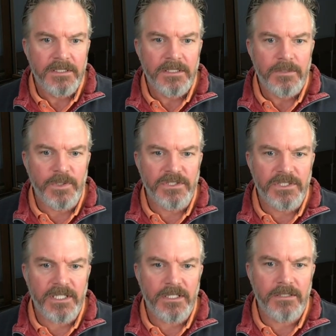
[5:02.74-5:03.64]
which in
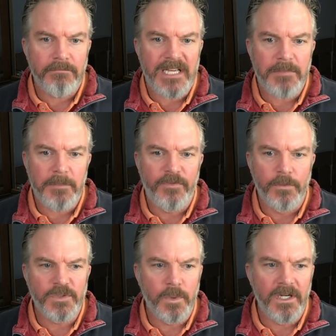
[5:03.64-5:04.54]
turn make my
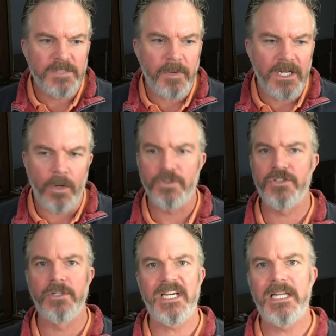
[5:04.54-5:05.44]
performance worse by a long
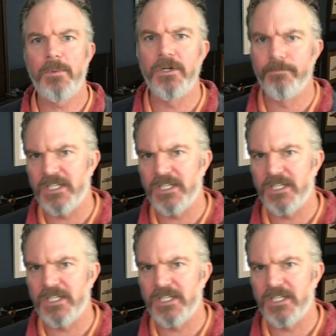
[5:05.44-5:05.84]
shot. Yeah, they will.